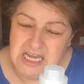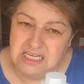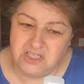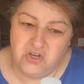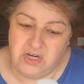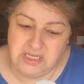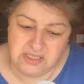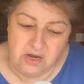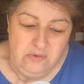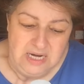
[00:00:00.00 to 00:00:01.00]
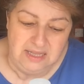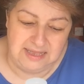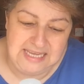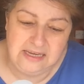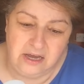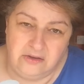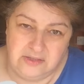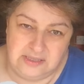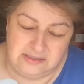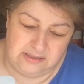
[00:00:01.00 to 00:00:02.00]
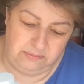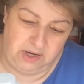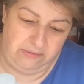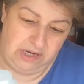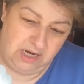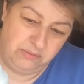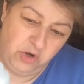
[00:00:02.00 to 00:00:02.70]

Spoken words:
It's got its own little ecosystem going on.